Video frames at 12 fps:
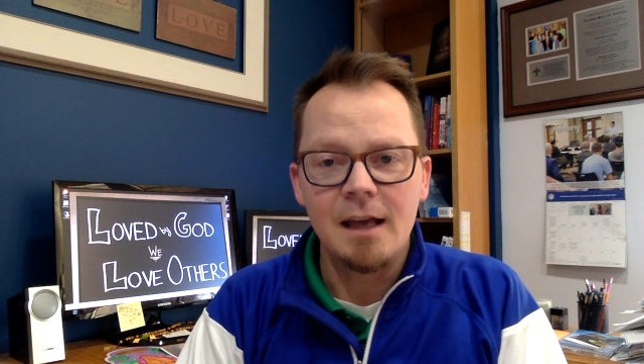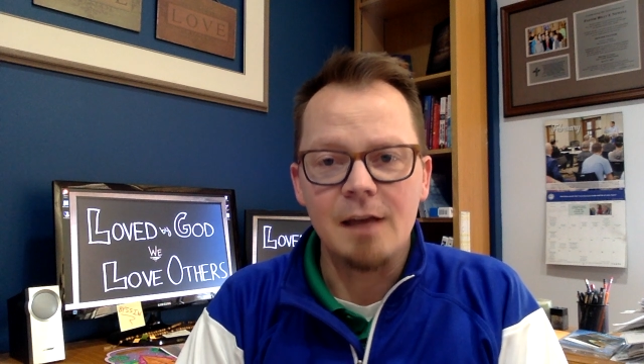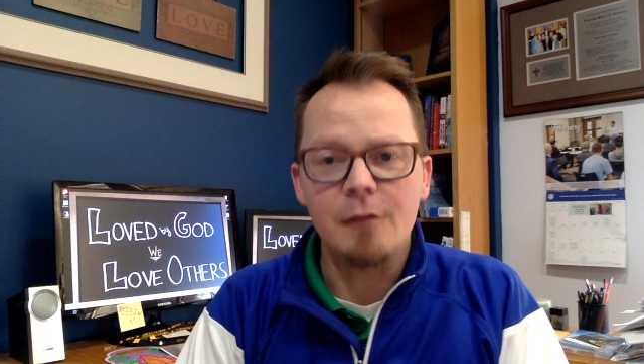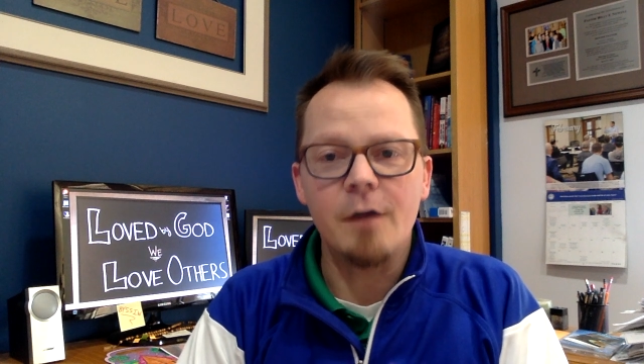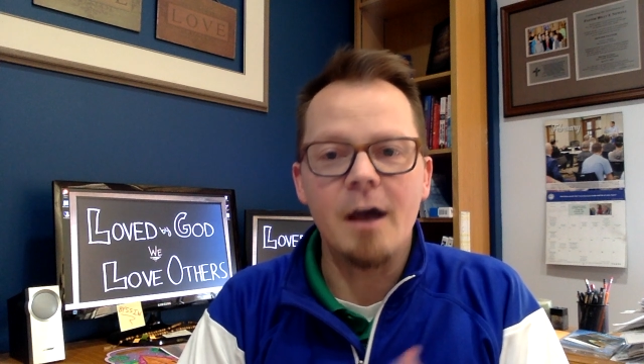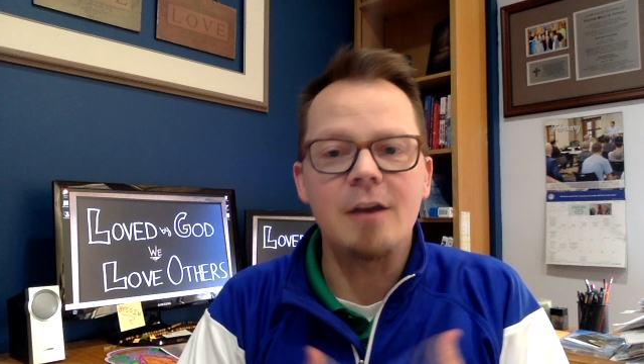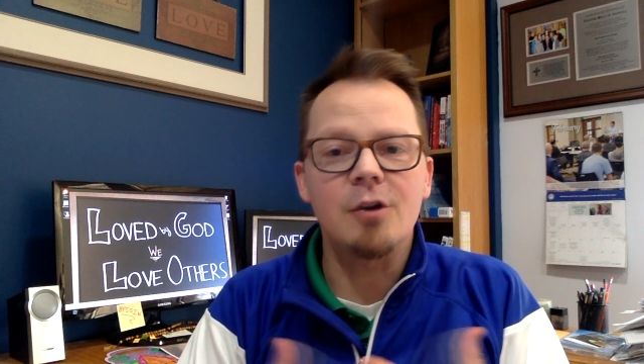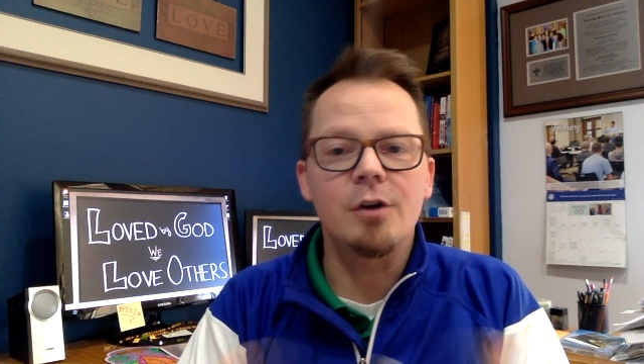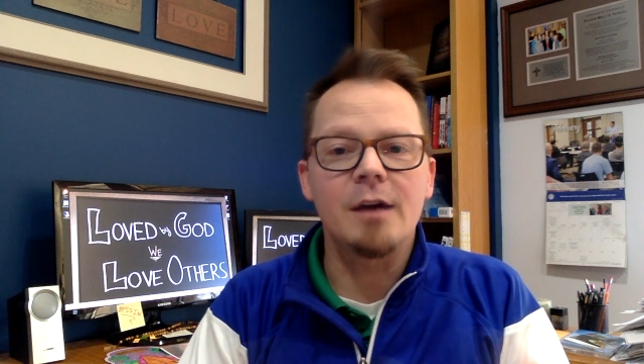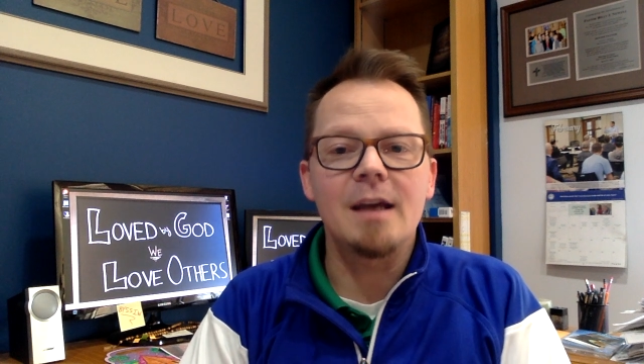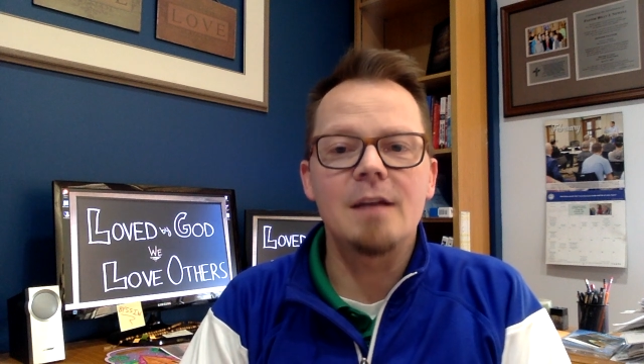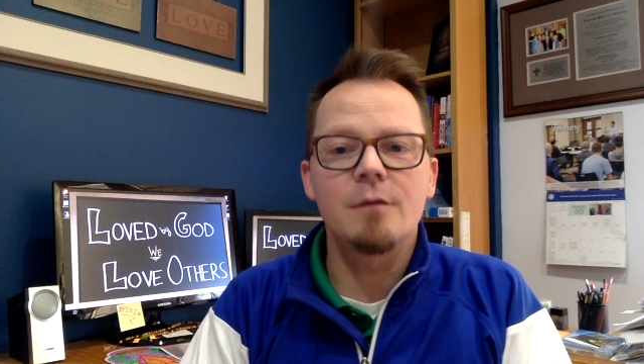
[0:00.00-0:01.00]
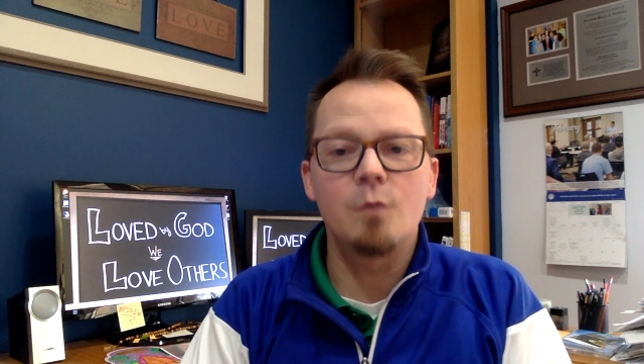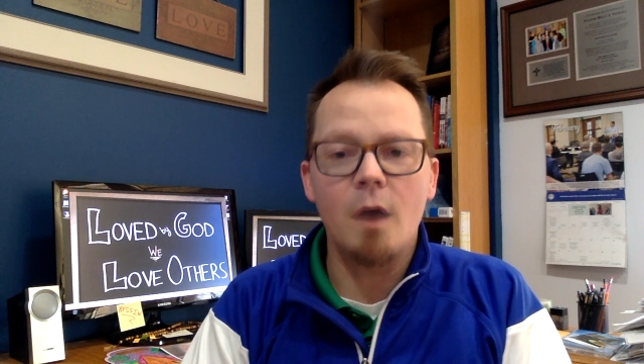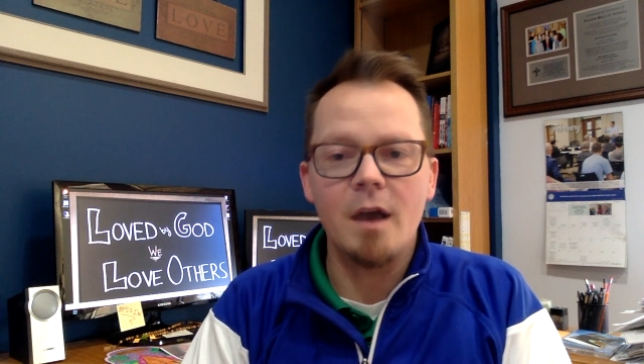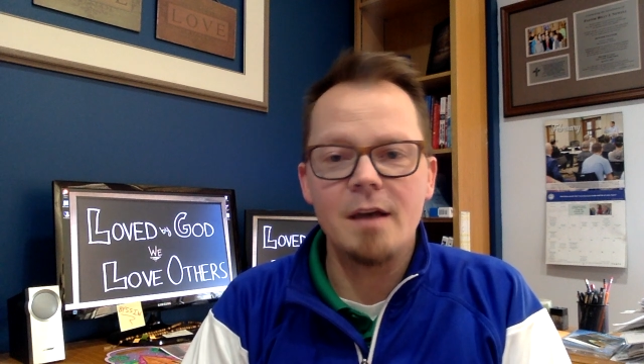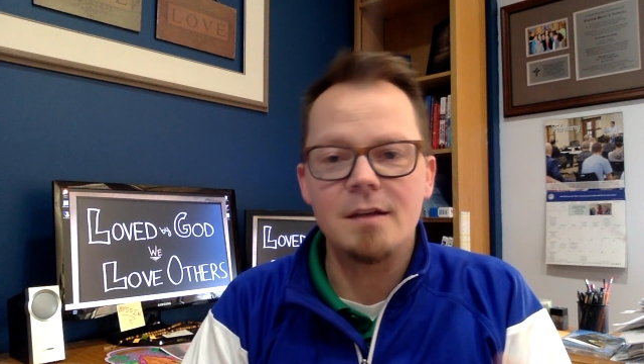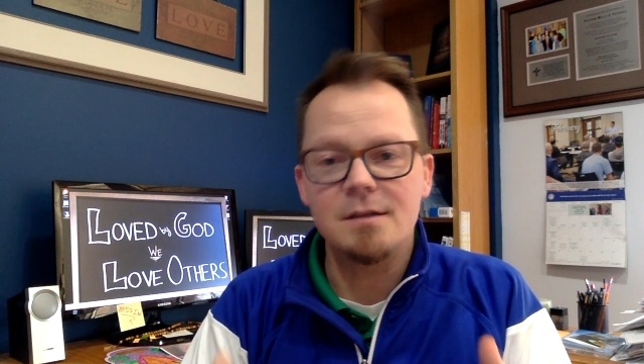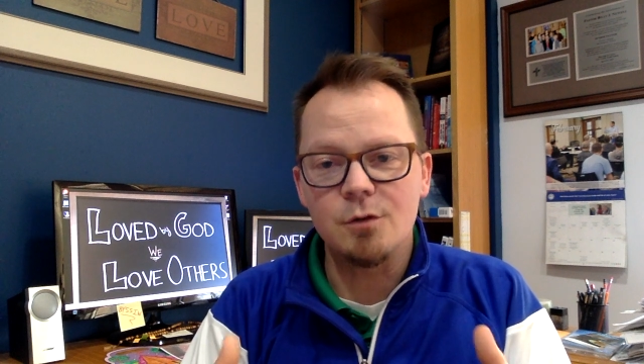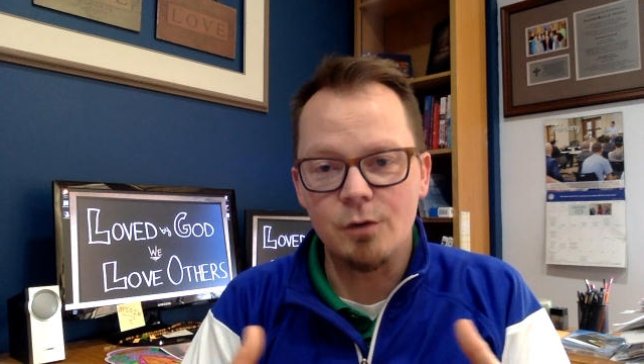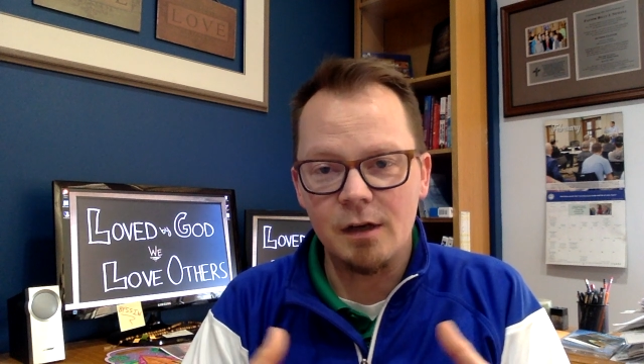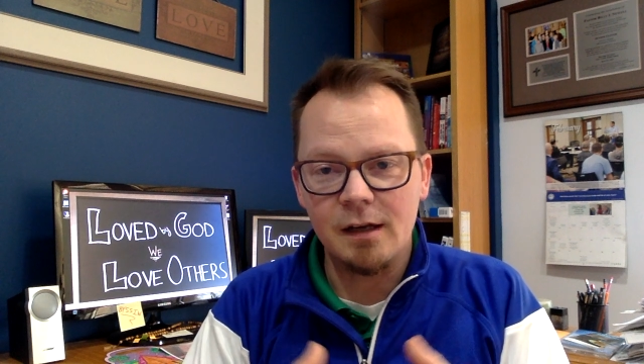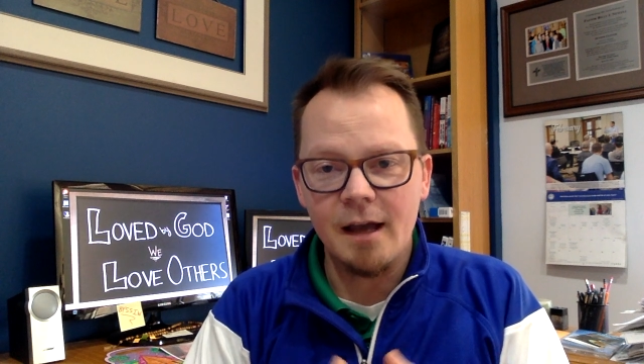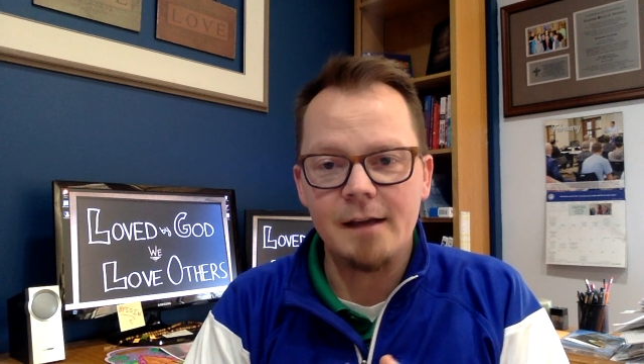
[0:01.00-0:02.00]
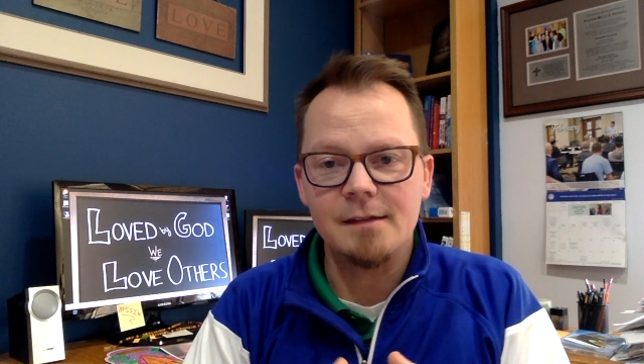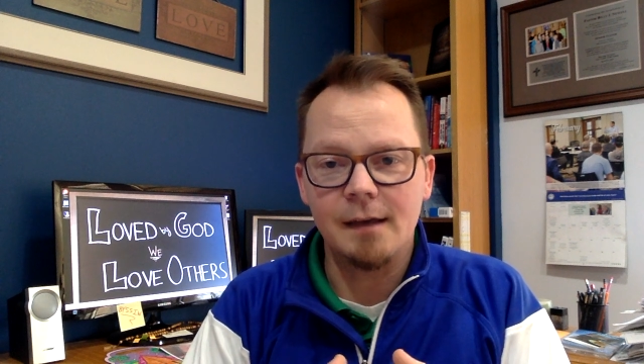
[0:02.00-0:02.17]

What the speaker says: and find creative ways to connect